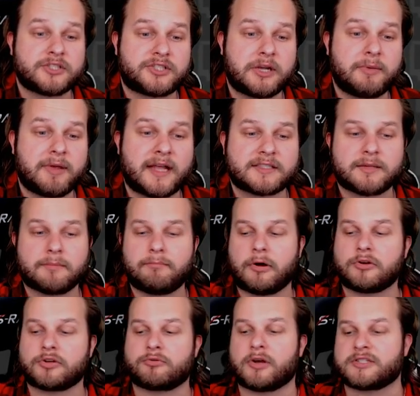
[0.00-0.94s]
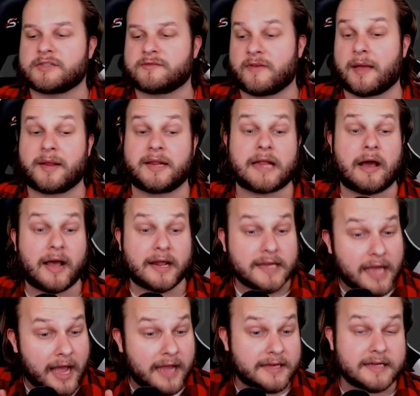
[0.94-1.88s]
Shit, we got some bonus questions, Vanny. Now, I,
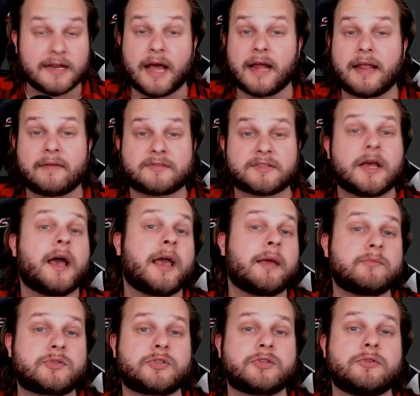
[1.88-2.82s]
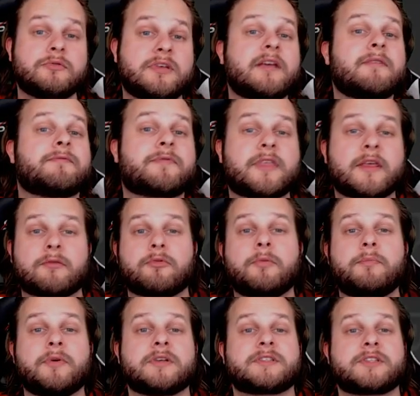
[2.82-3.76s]
did, I did not have time to give thick,
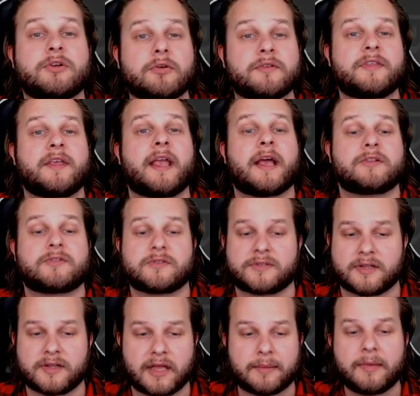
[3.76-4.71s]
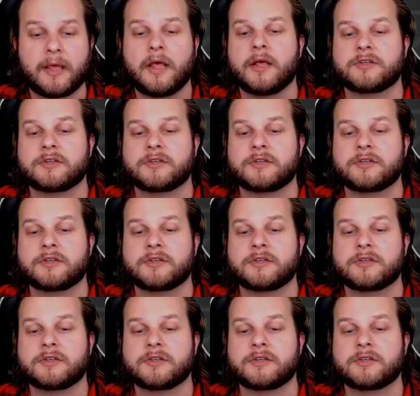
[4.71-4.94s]
robust, girthy answers to them.